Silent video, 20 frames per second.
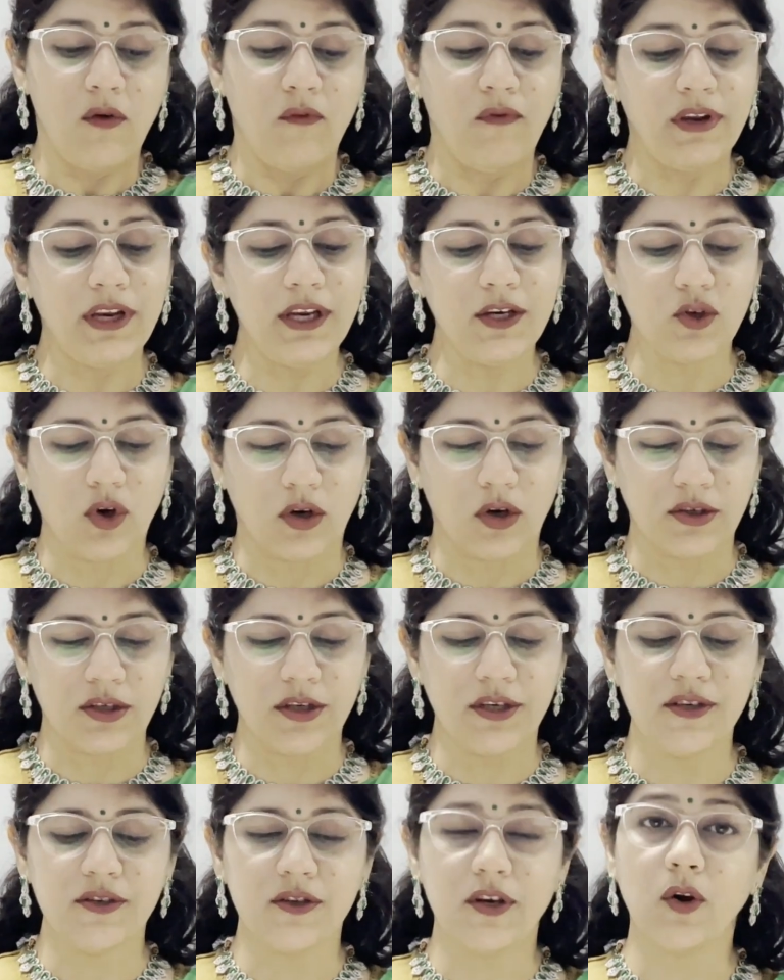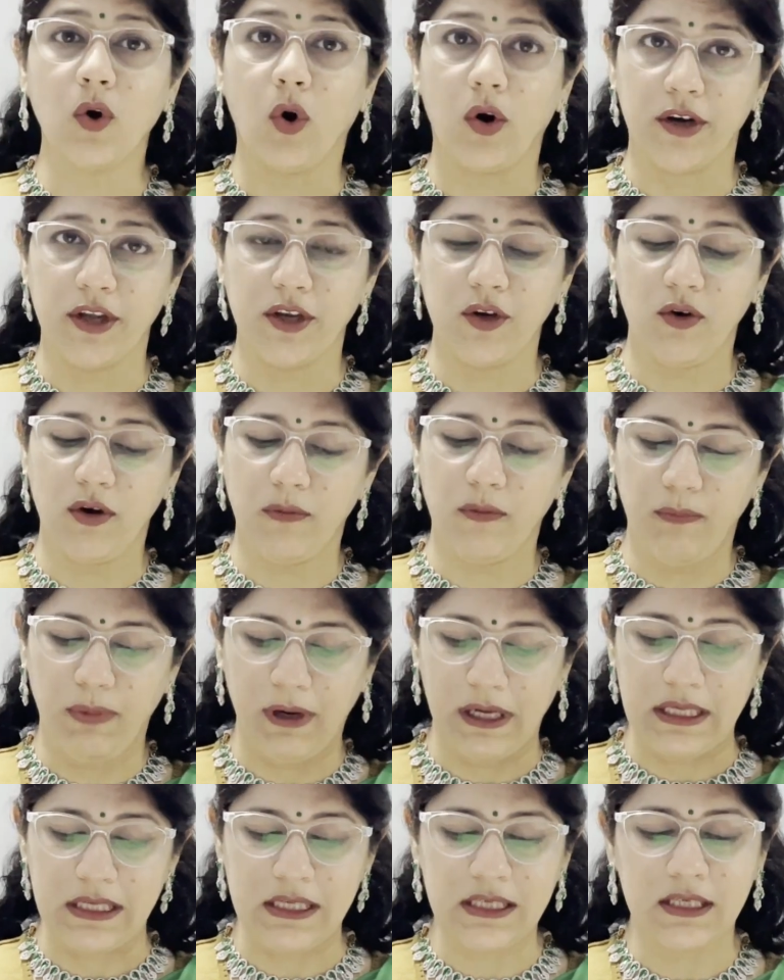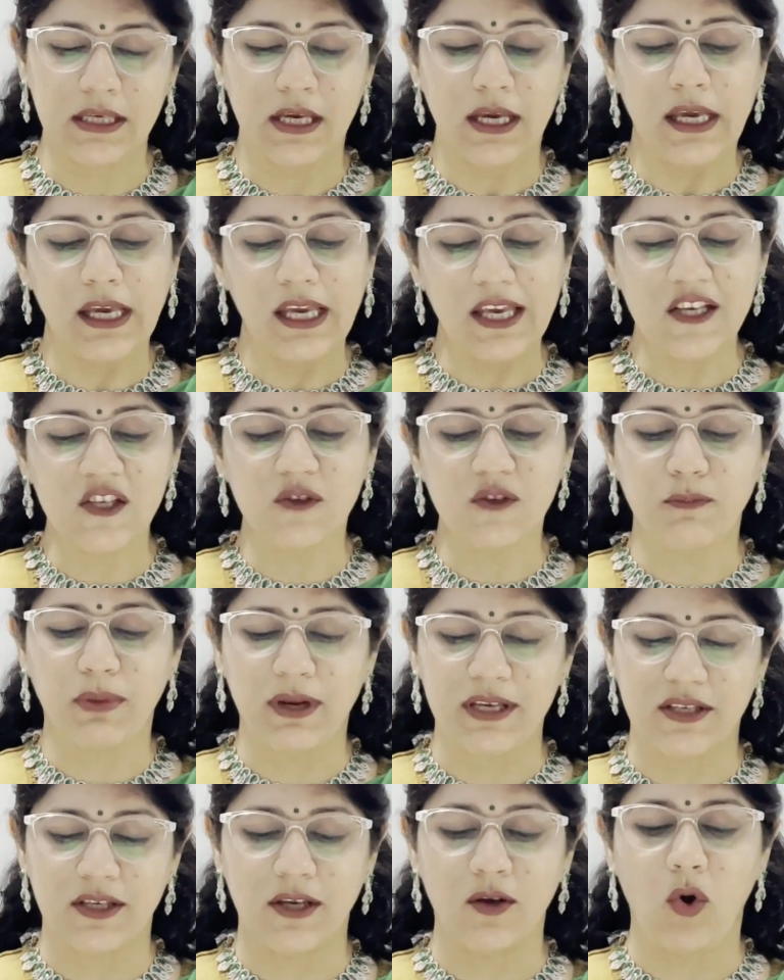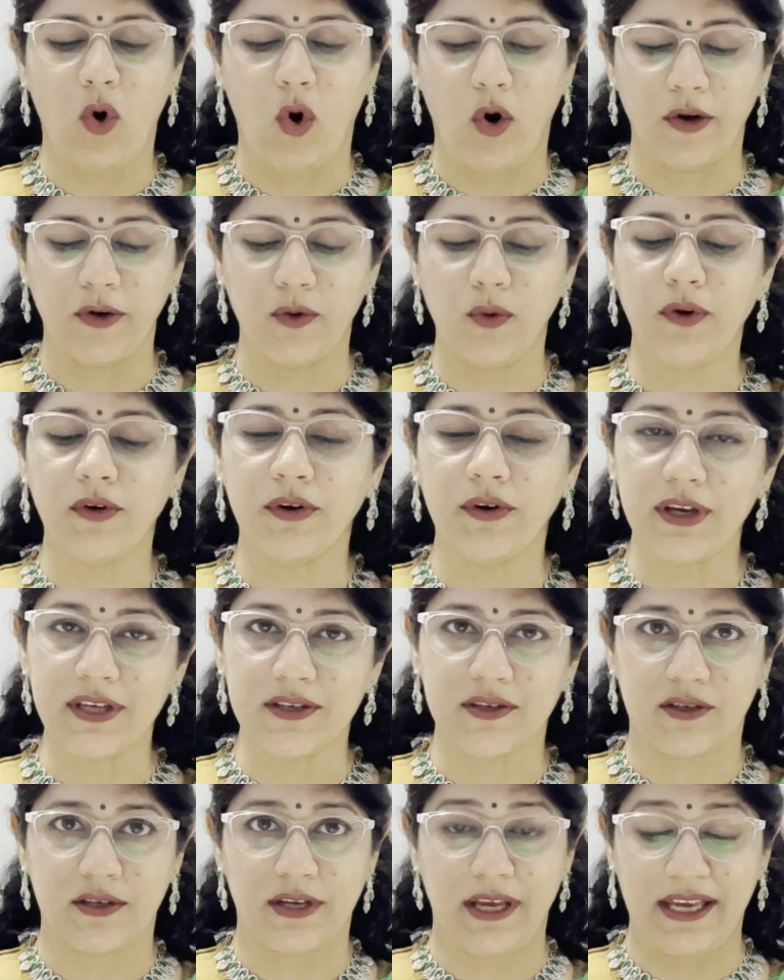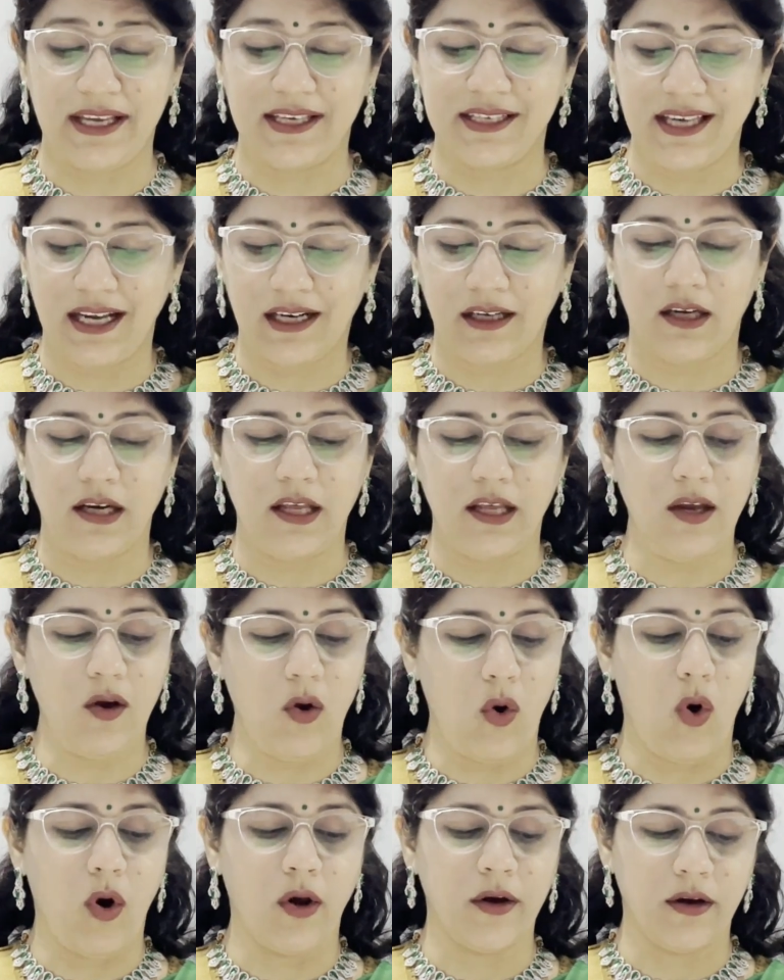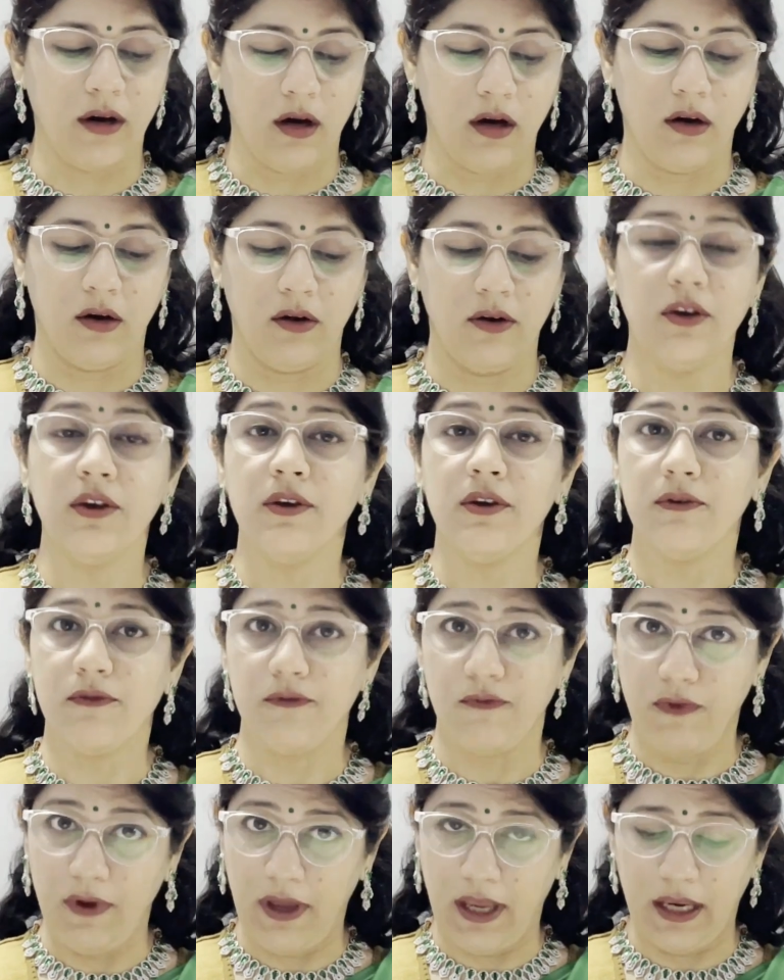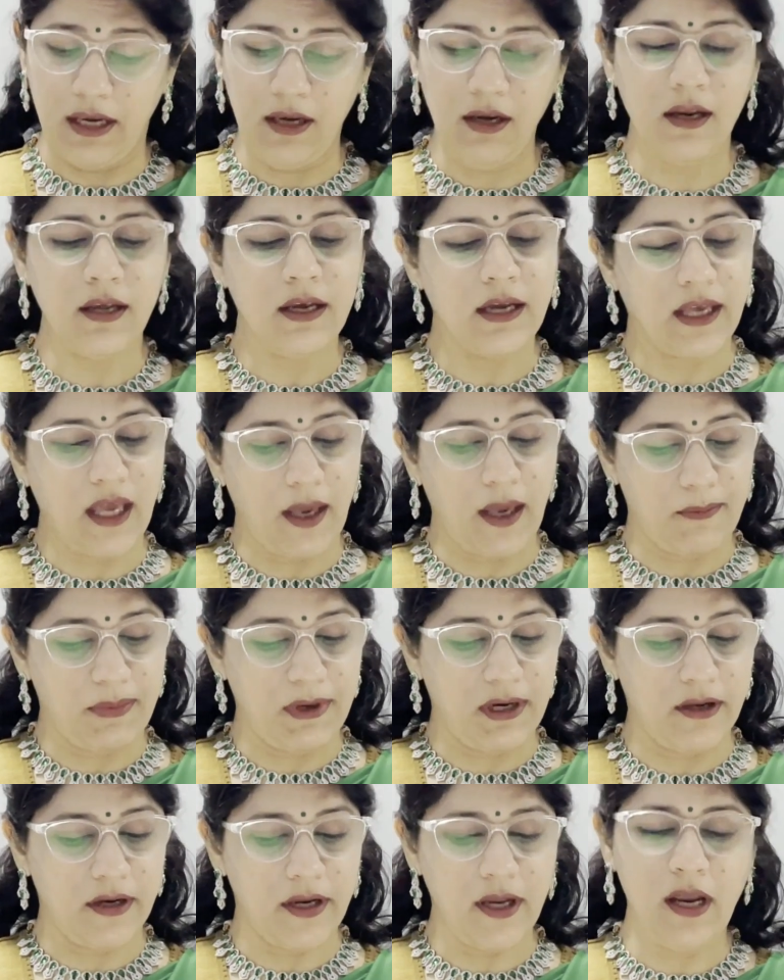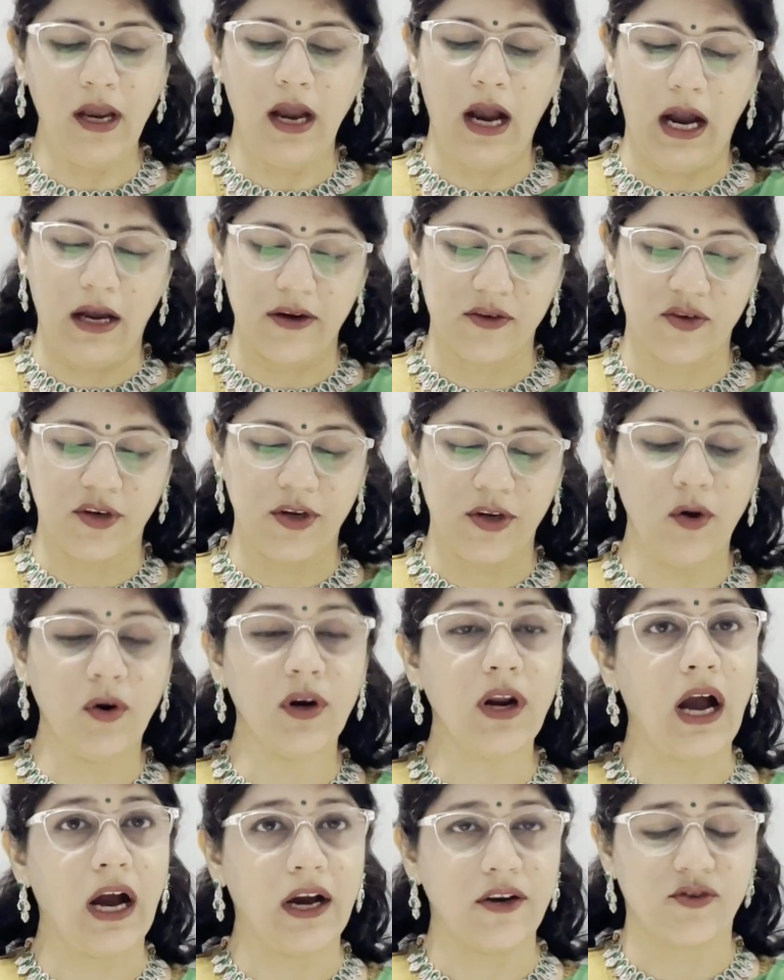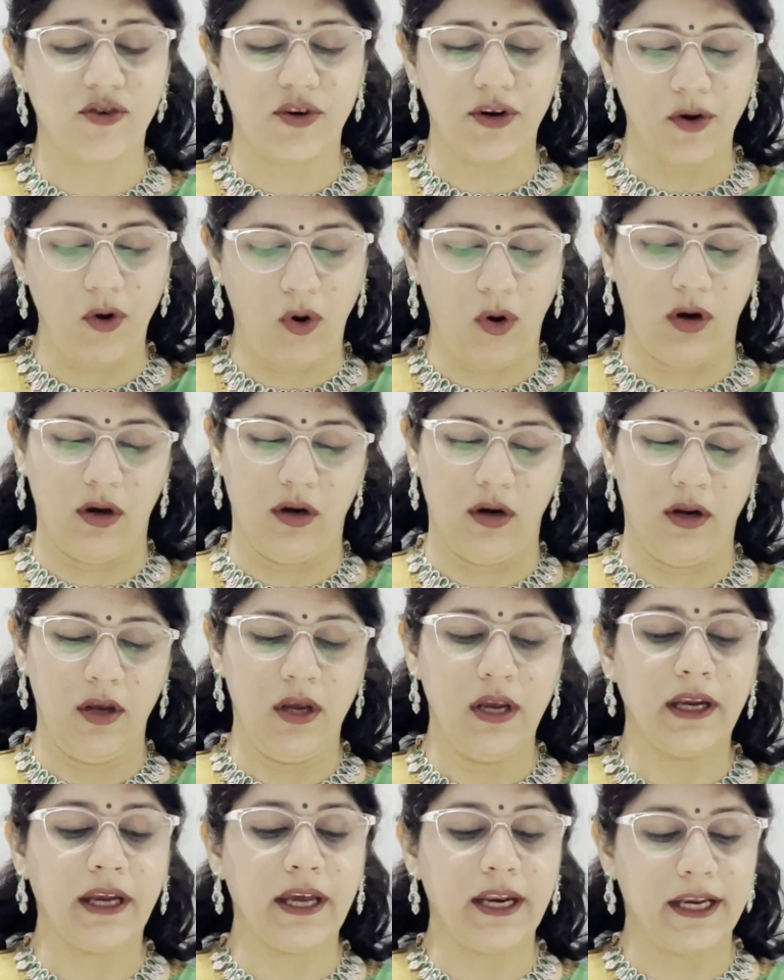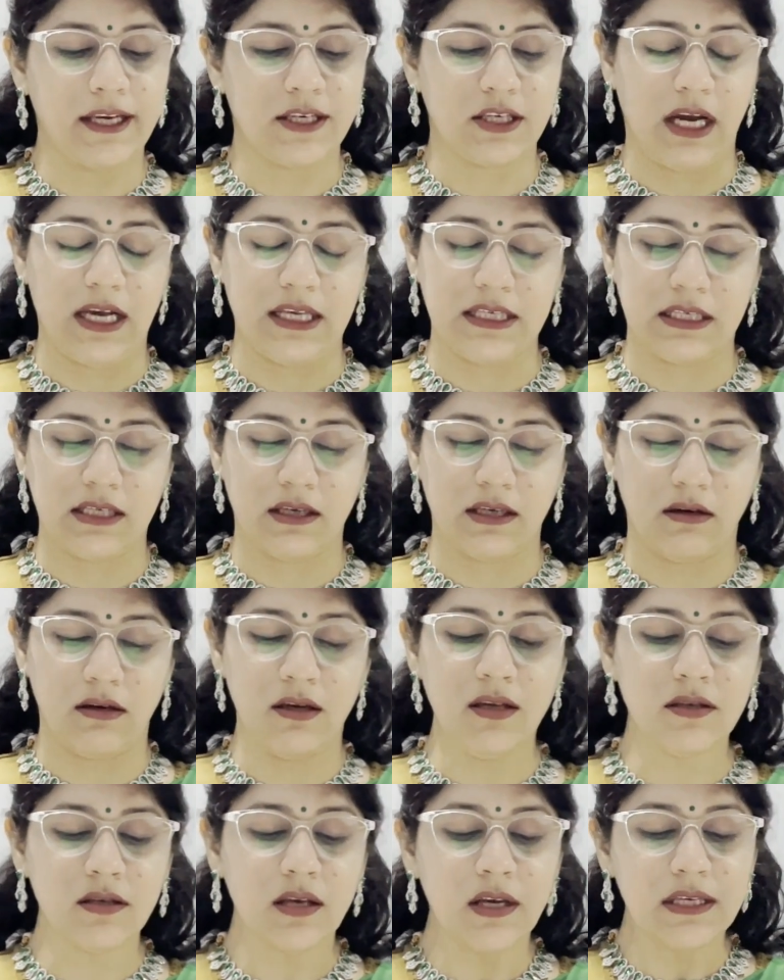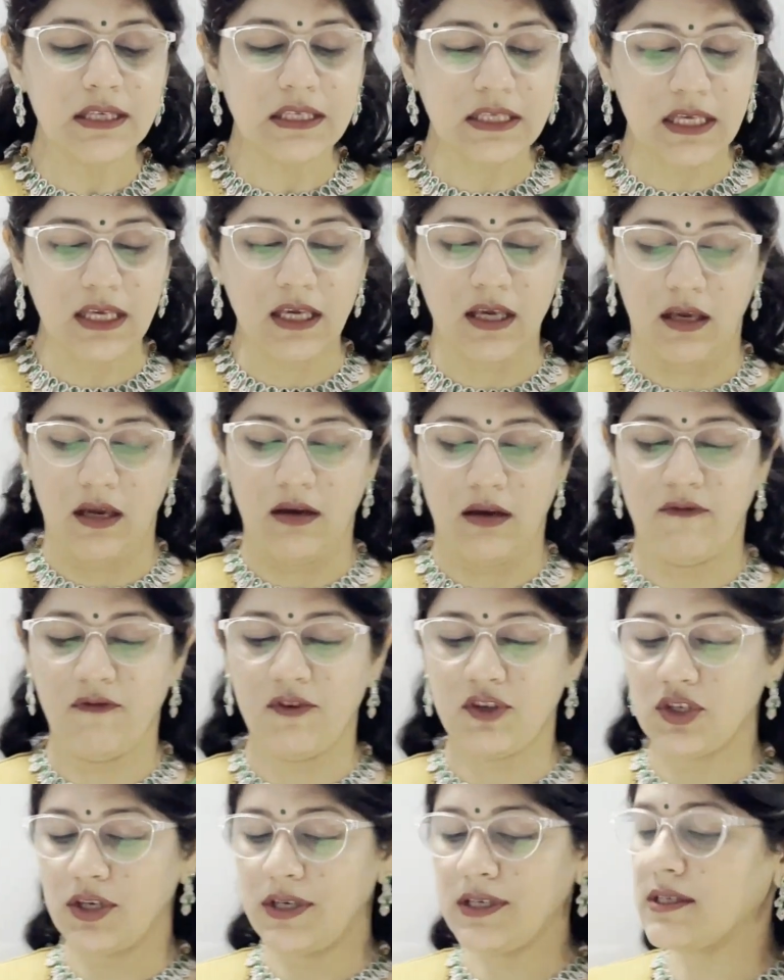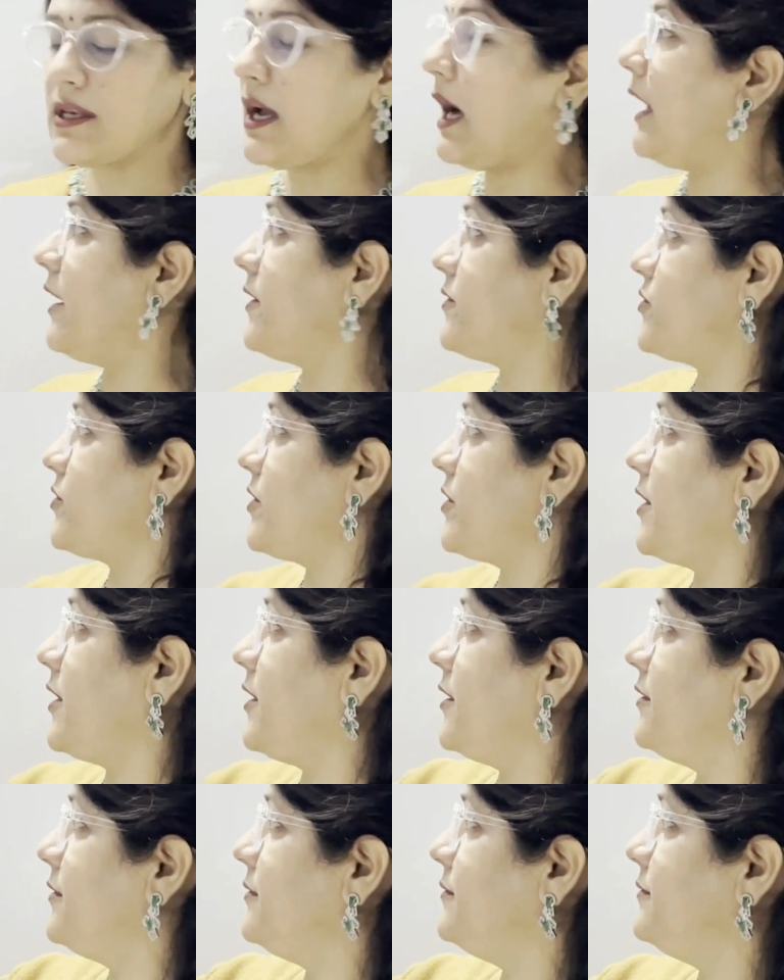When a doctor is recording your pulse, he is pressing on wrist exactly on a vein, capillary, artery or arteriole. Correct answer is C, which is artery.